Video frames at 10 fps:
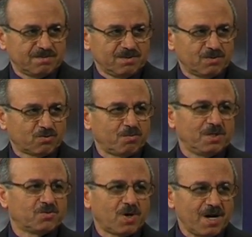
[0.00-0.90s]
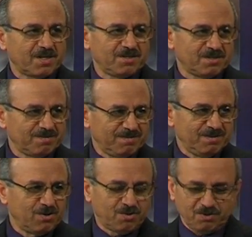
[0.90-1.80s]
you know, to be drunk is,
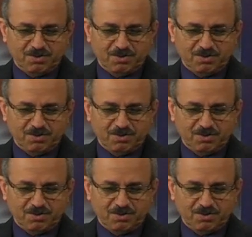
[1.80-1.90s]
you know,